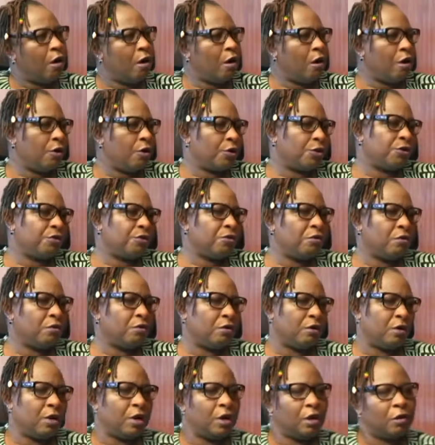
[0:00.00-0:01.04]
Oh, you
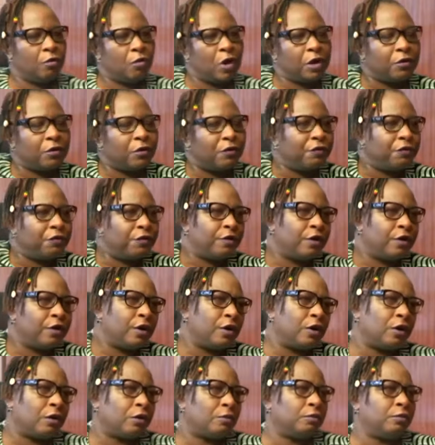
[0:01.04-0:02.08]
know, one of
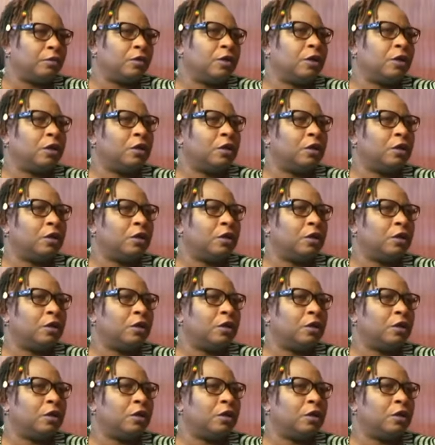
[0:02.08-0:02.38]
the